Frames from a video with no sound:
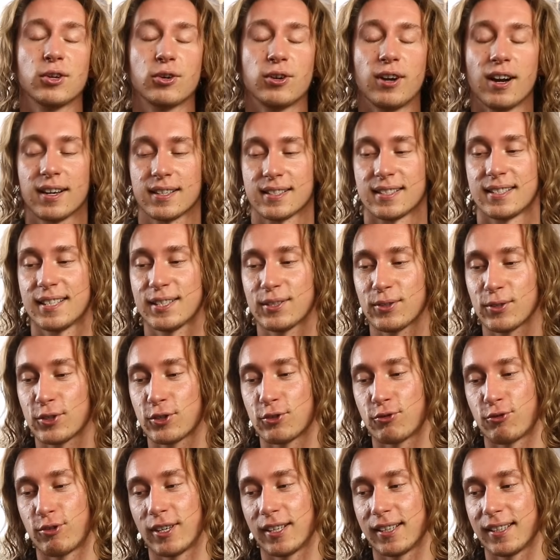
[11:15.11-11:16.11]
You guys, this
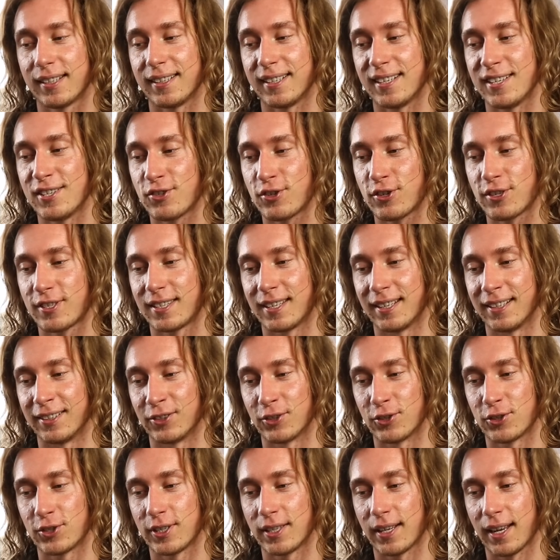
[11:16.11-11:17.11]
was really interesting
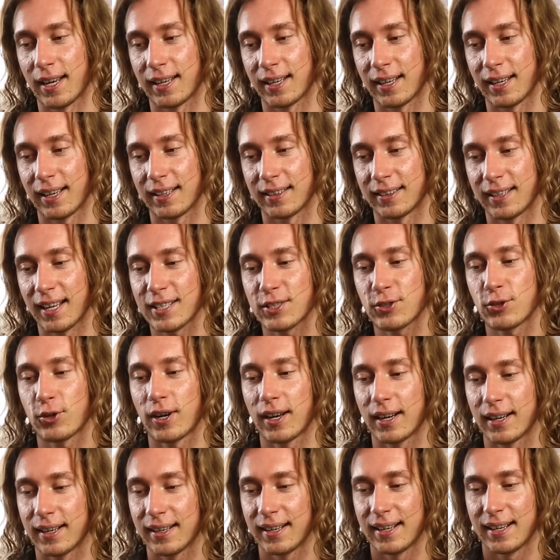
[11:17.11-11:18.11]
to see. I, that's
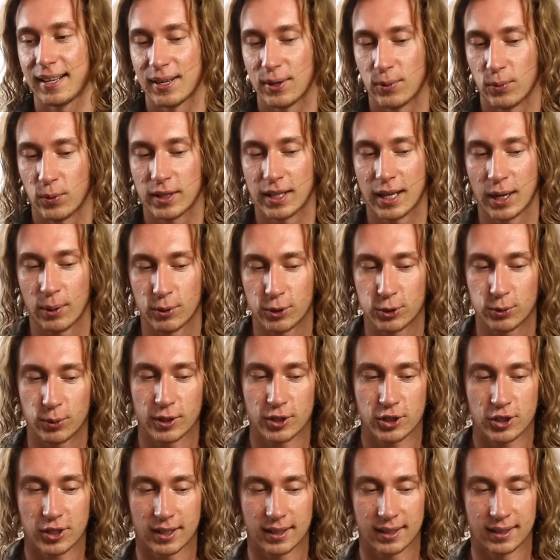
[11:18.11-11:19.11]
what I, when I was
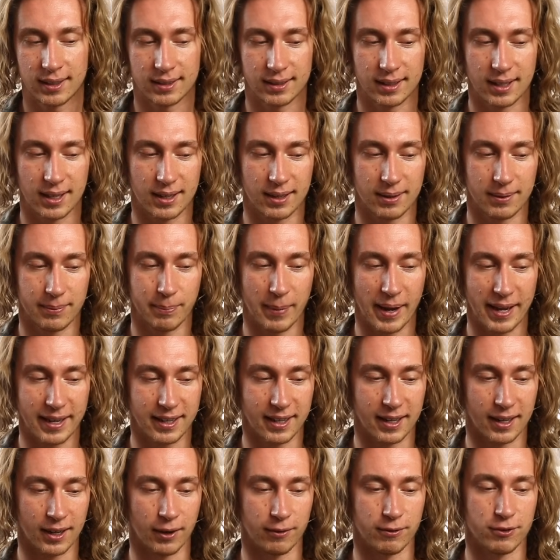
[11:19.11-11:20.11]
watching the
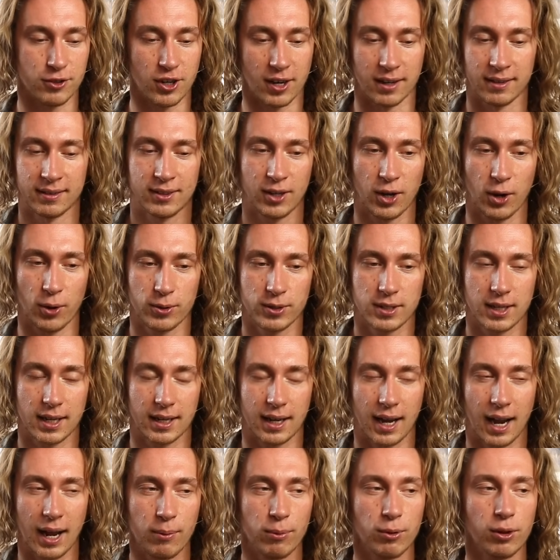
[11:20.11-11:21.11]
making of Genta, I was
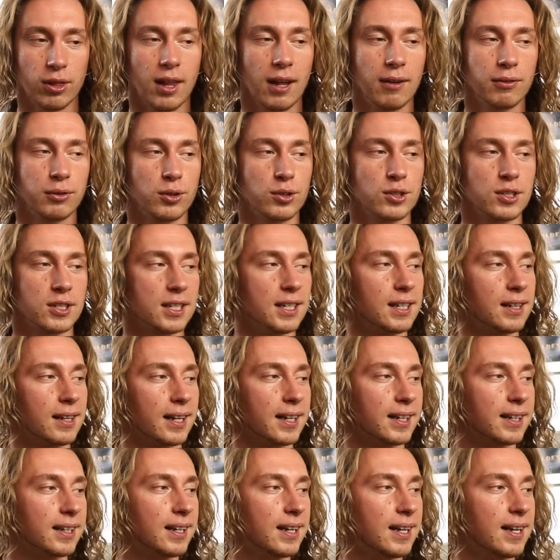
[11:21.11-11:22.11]
like, I would love to see
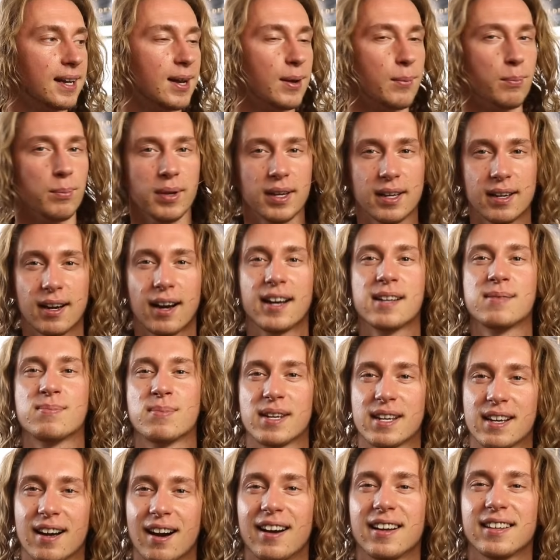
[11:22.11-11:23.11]
like behind
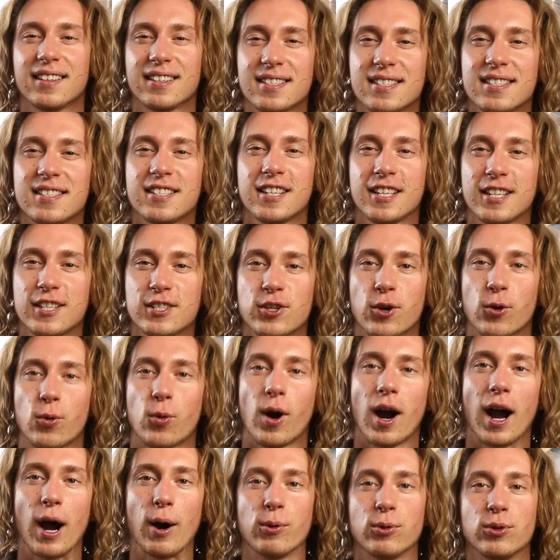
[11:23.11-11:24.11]
behind the scenes of
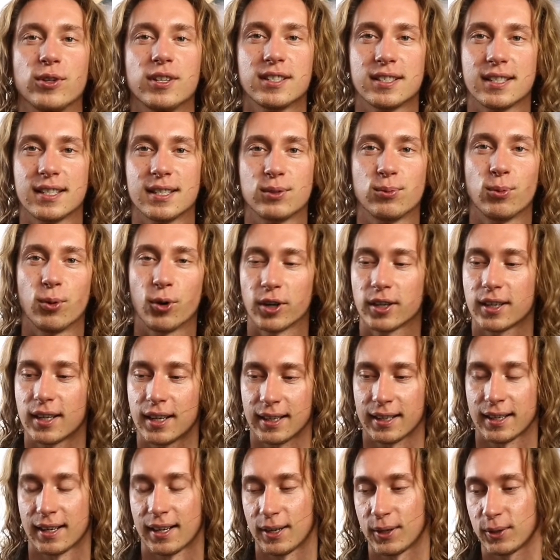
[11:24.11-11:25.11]
how this is
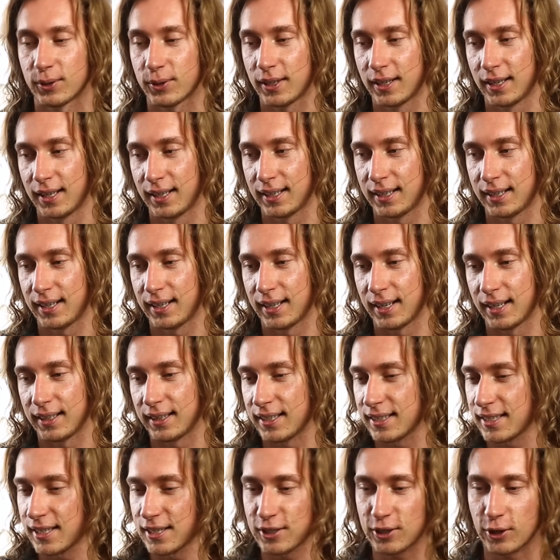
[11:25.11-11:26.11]
working out. And
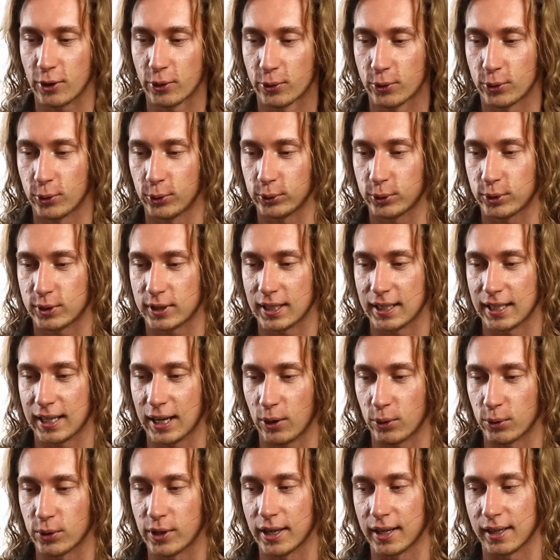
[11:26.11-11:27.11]
this is so cool to see
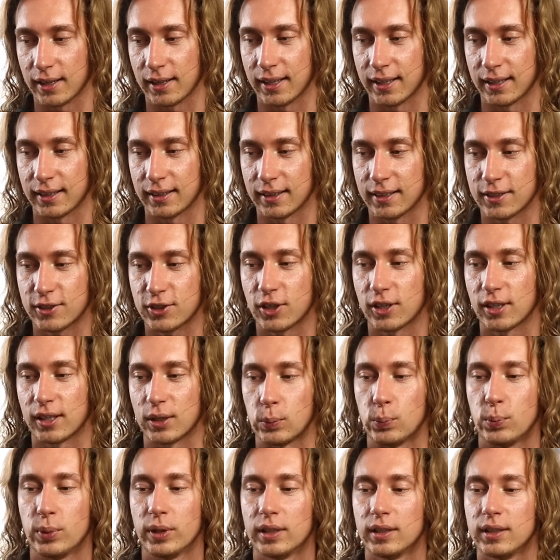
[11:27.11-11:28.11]
how they're like
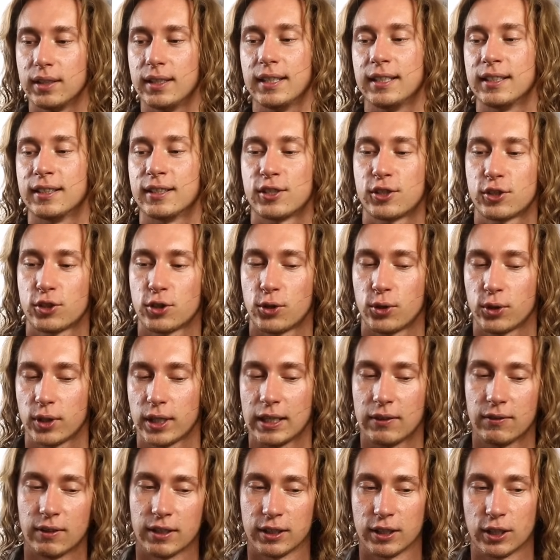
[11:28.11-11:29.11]
literally building the song,
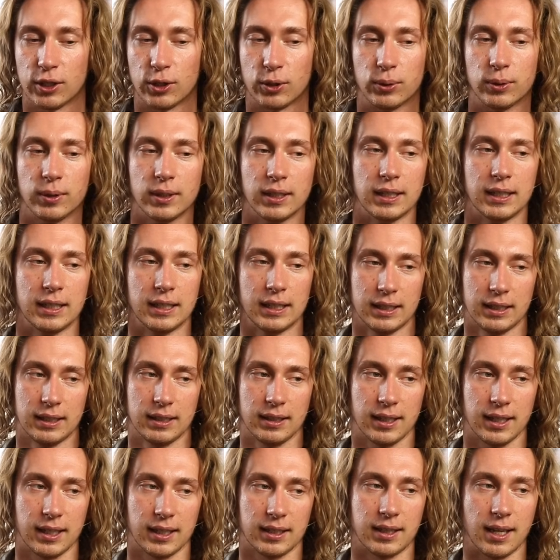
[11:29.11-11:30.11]
even though
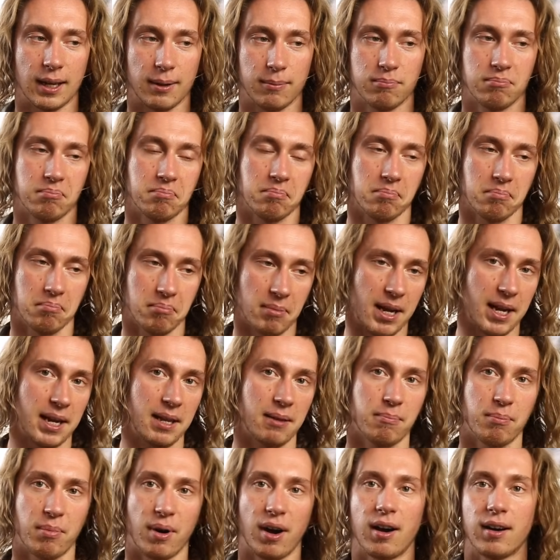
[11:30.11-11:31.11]
like the
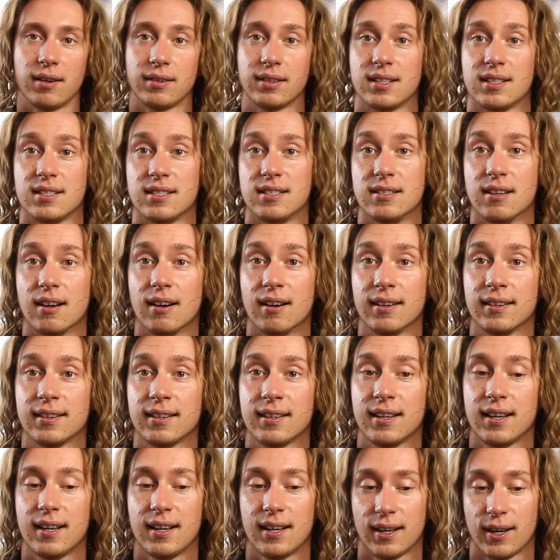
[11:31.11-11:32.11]
main part is
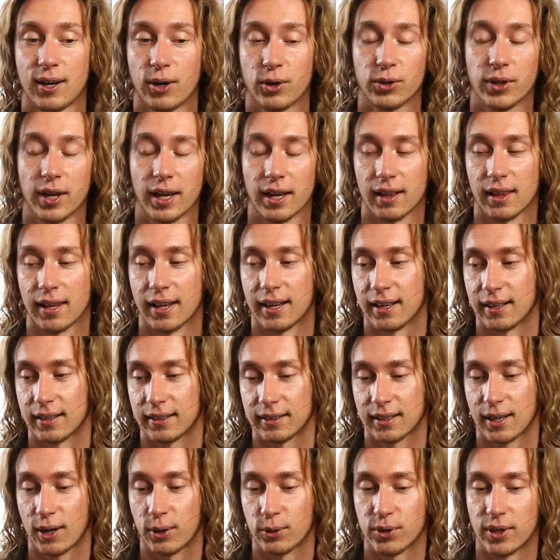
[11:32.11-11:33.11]
done, how they're
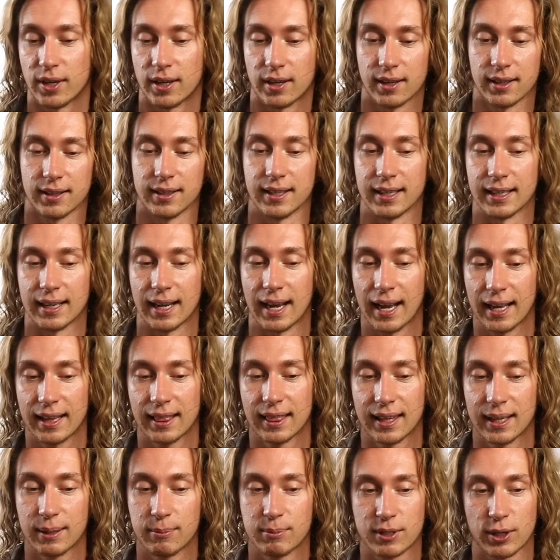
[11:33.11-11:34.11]
like how they're adding
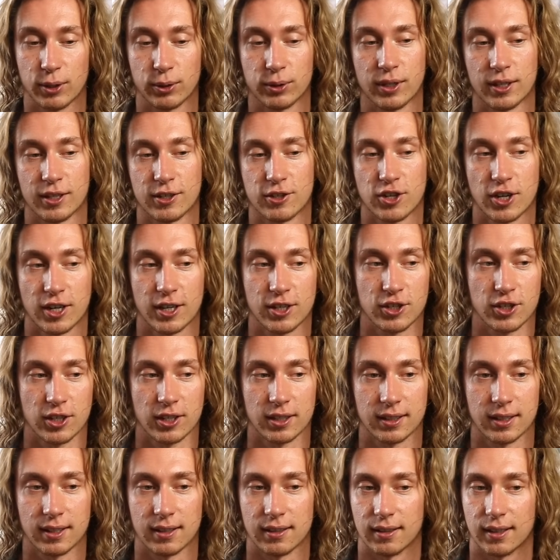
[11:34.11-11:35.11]
ad-libs, how they're
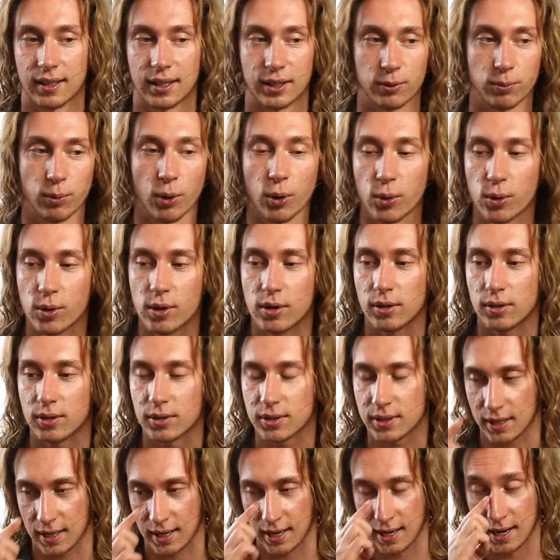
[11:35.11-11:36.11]
changing their like
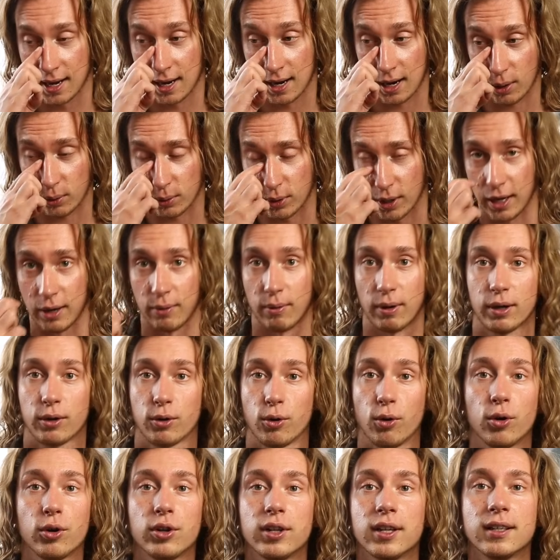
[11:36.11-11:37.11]
vocals, how they're
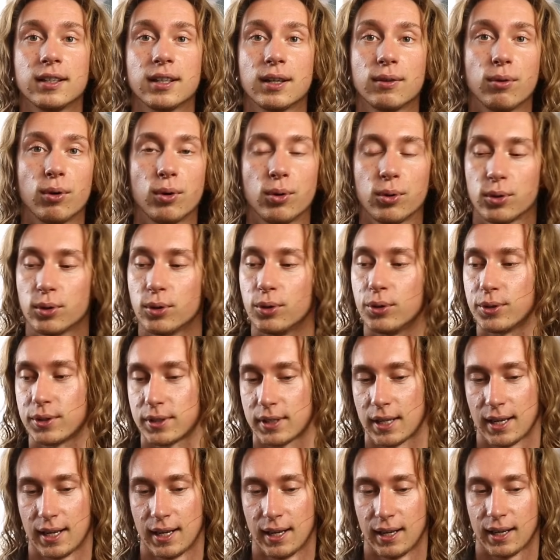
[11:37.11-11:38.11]
recording the
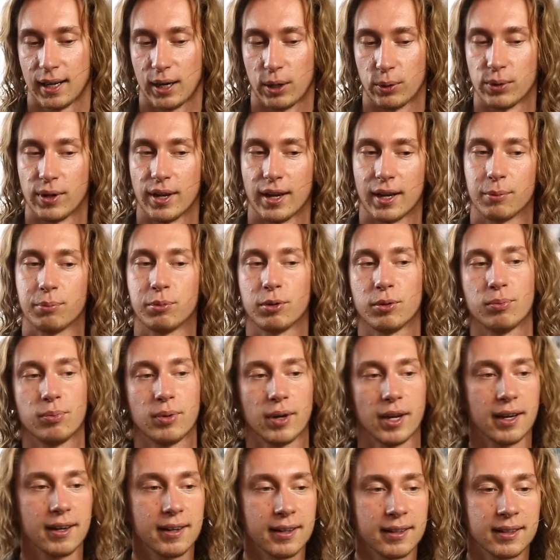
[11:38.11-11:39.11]
vocals, how they're
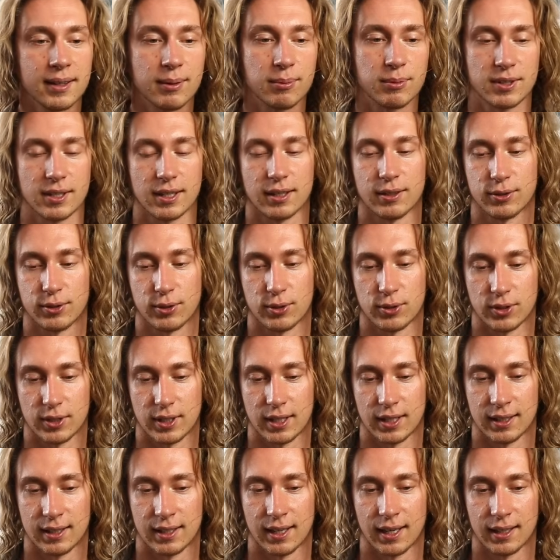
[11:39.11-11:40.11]
preparing themselves to
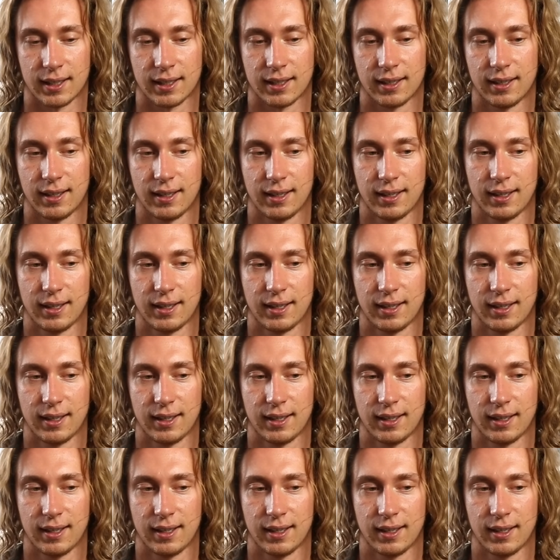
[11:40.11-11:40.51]
sing that,